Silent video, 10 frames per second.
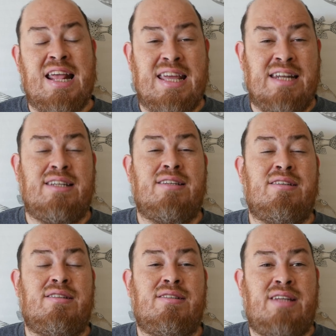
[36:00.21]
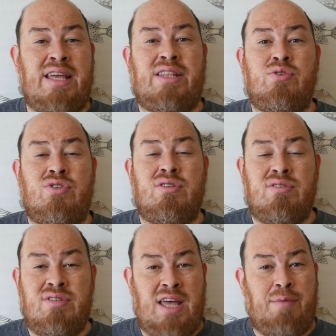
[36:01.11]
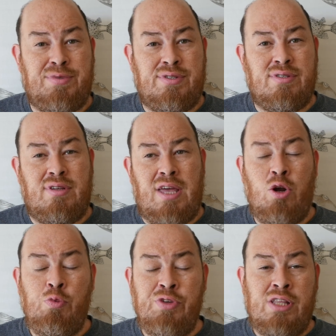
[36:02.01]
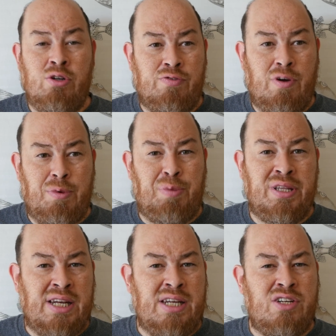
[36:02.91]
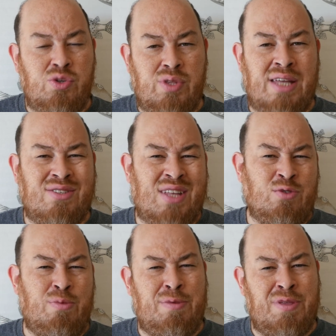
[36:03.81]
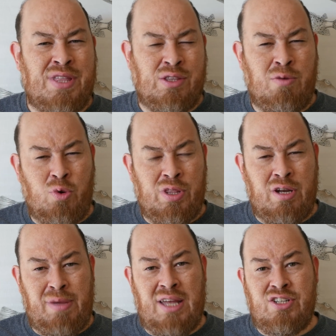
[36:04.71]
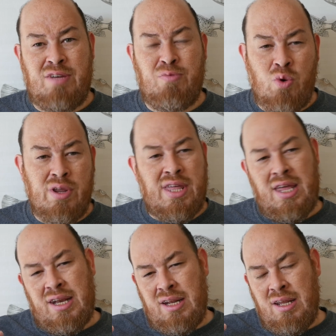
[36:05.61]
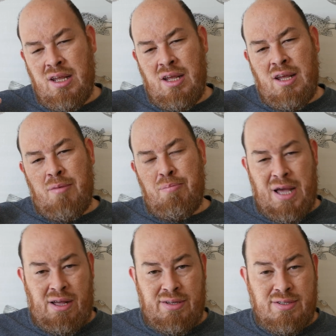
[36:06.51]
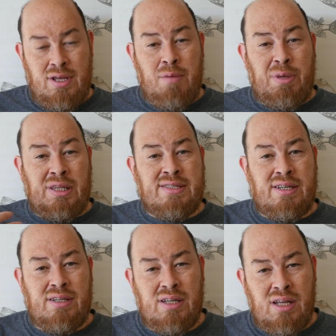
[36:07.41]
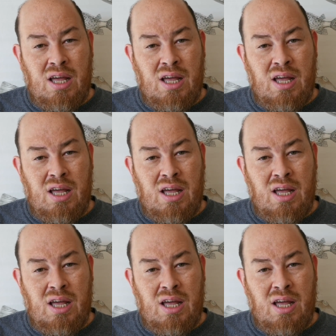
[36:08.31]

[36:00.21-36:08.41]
like it, take those steps, and hopefully they learn from it. But they didn't do that, so that's what made me think they're more than a bad GM, more than balance. But listen.